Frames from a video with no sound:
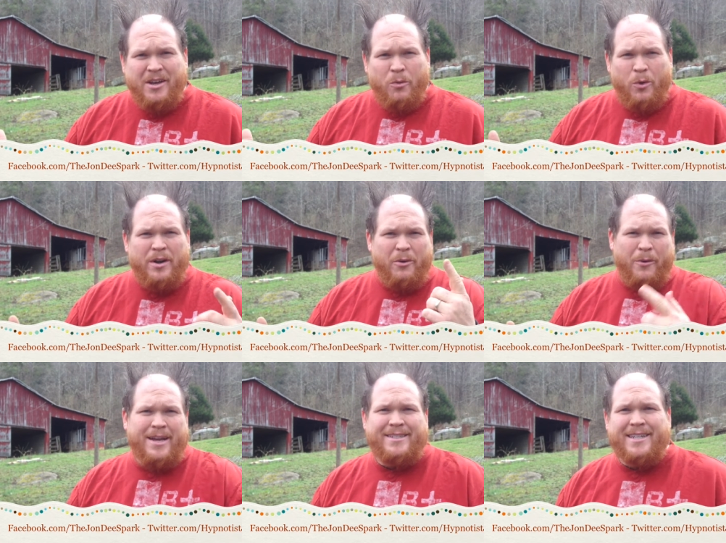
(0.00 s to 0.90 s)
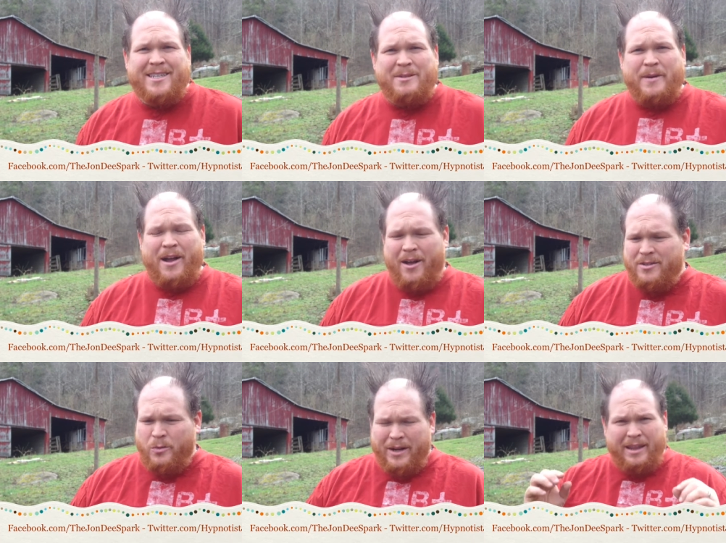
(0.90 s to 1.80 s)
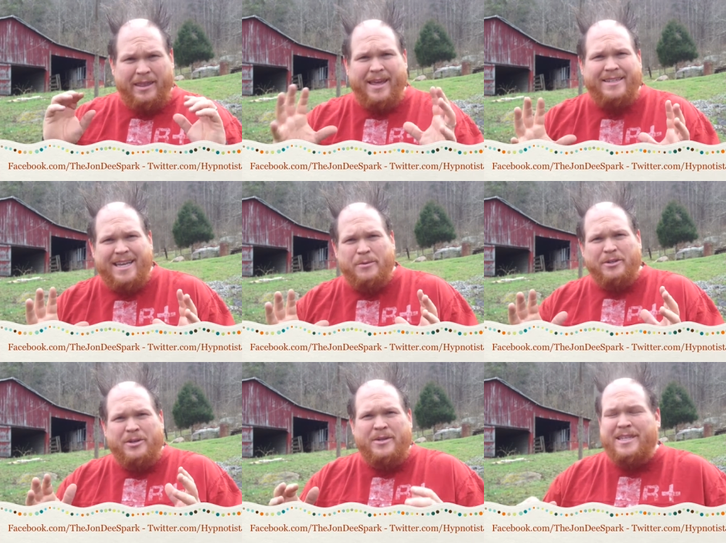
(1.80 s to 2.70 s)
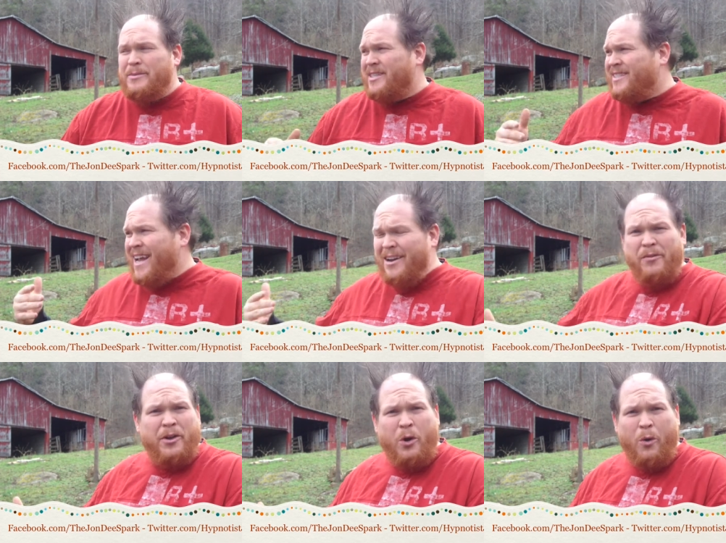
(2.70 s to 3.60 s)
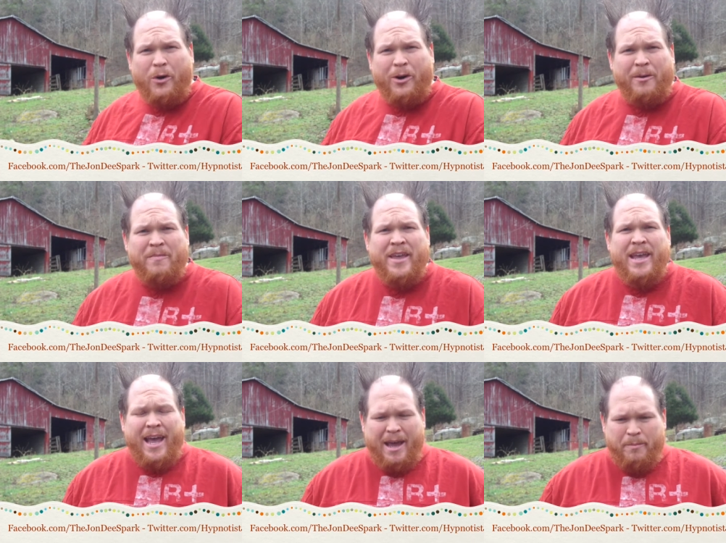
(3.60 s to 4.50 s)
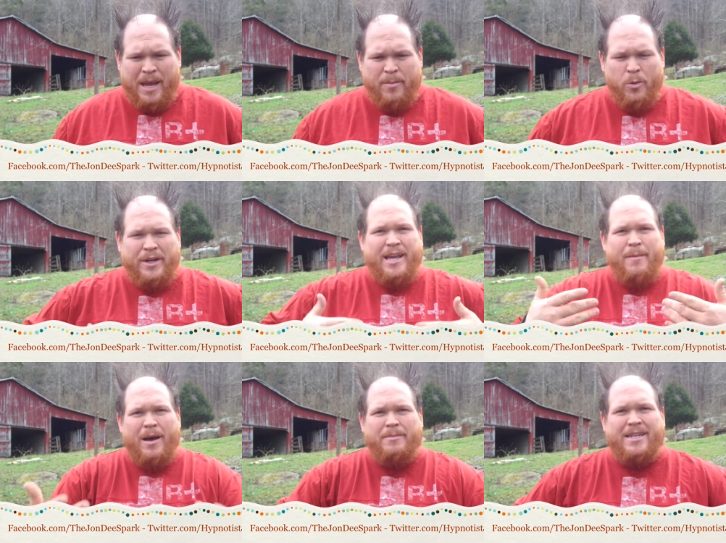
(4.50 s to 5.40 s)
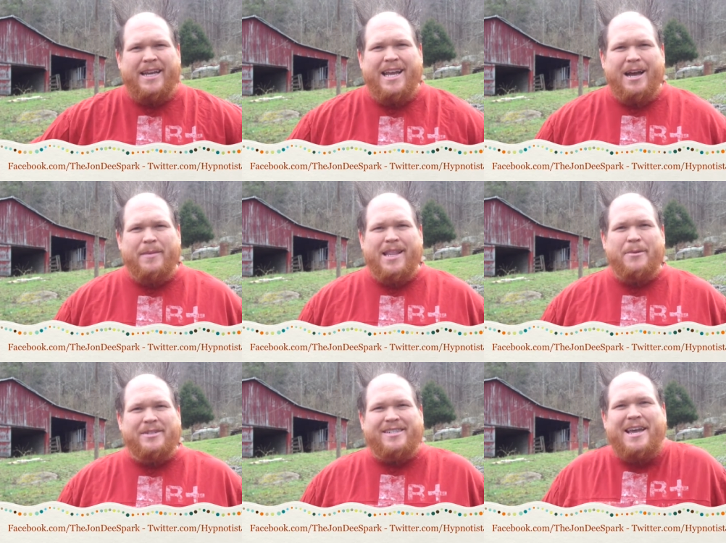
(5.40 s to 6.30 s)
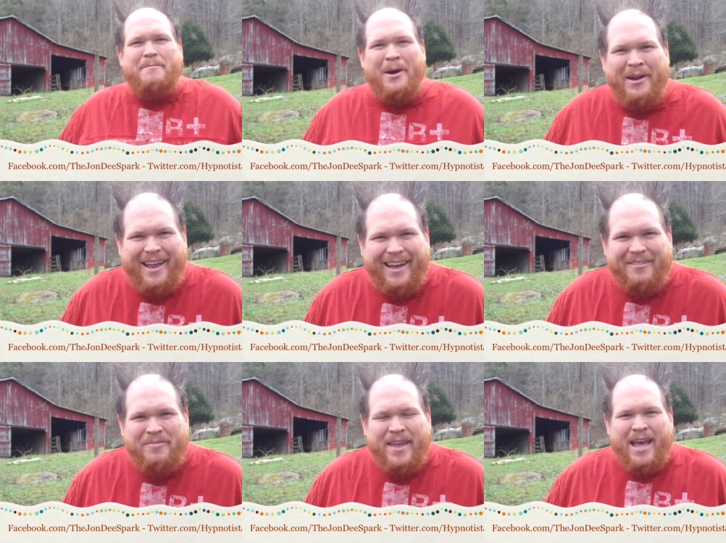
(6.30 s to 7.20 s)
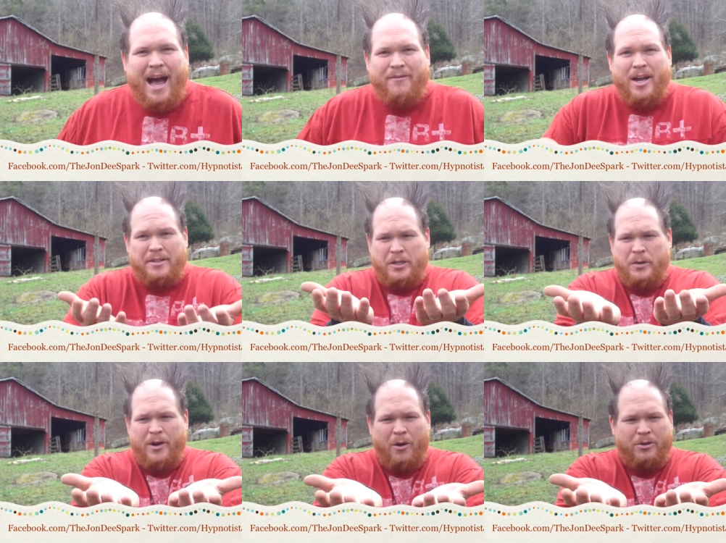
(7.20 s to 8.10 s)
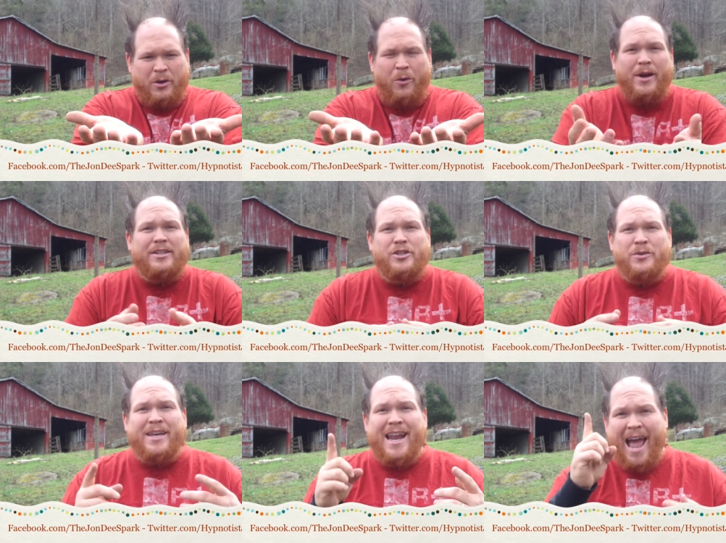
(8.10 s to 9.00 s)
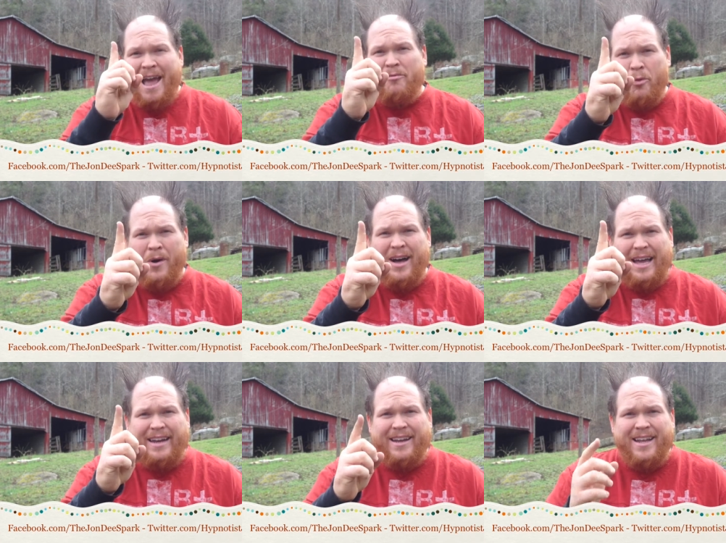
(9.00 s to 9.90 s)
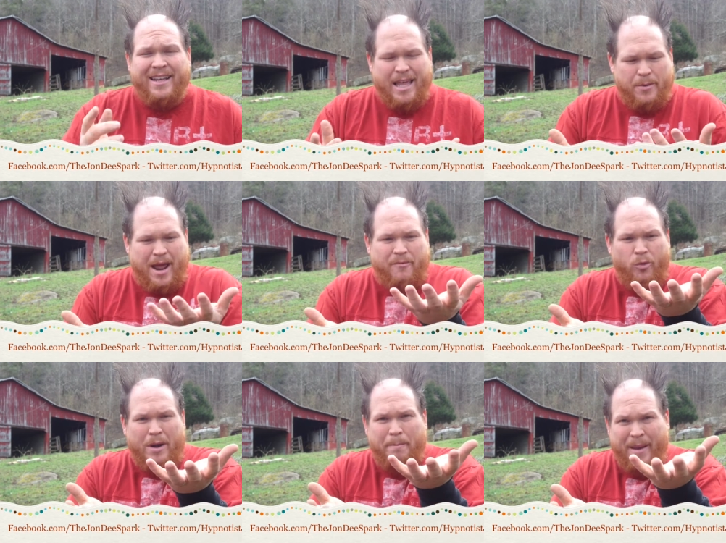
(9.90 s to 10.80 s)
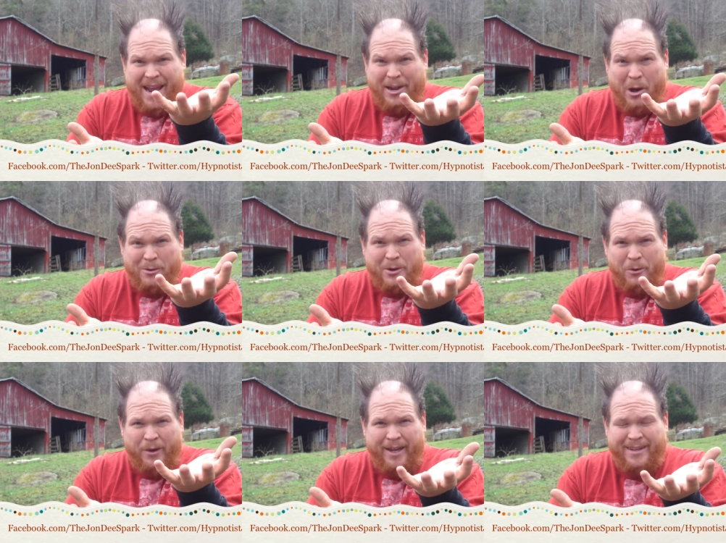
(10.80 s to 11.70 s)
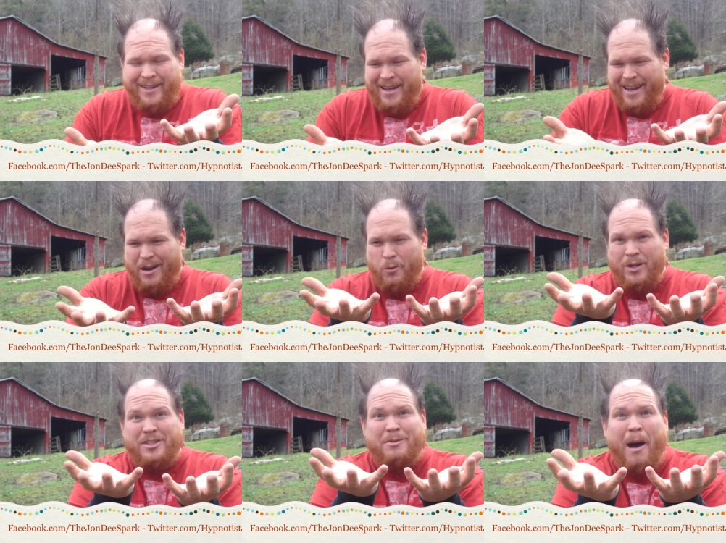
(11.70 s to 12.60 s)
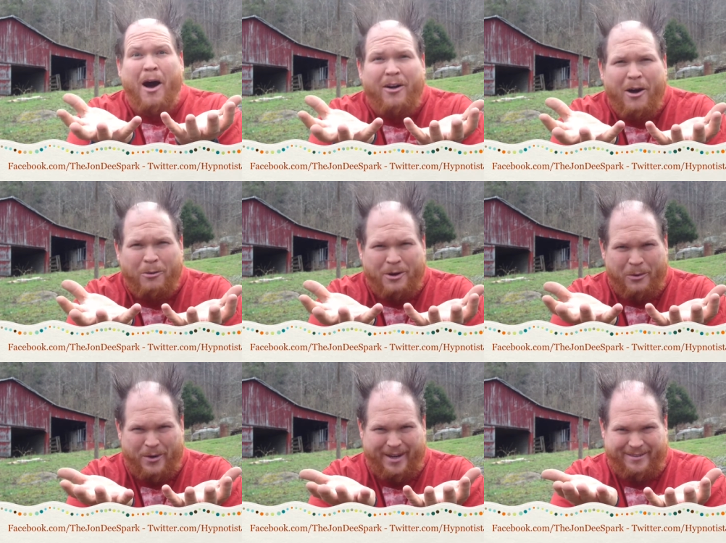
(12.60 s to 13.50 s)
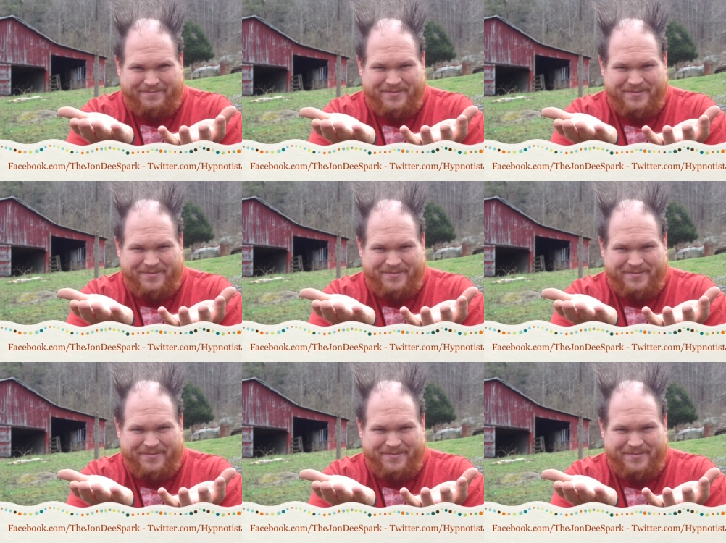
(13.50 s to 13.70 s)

One of the reasons is because one of the things he would do is he would stand on the corner, and people would come up to him and they would say, "Mullah, I've got two gold coins, you can have one." They would have one big gold coin and one small gold coin.